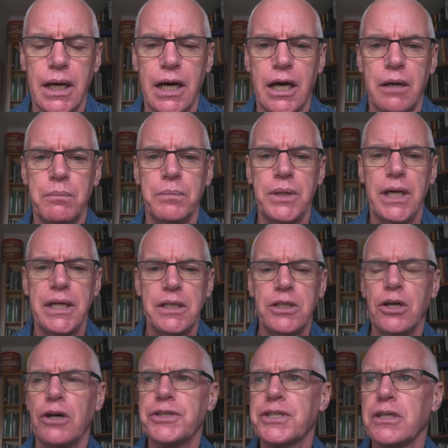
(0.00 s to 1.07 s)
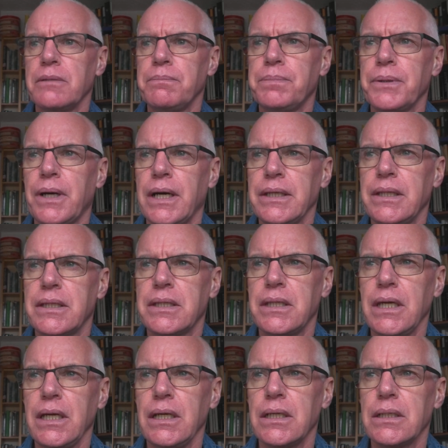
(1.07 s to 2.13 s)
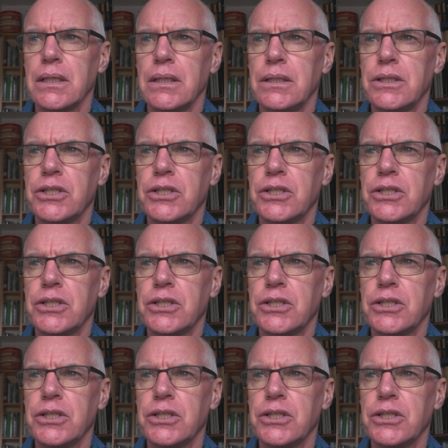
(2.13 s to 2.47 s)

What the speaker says: It got up, I think,